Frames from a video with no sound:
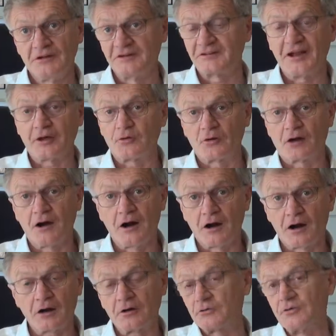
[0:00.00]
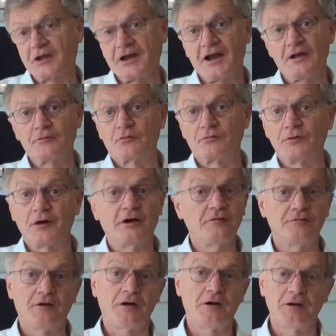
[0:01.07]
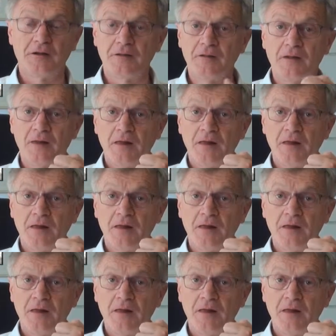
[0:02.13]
It's like a car. You can have a very, very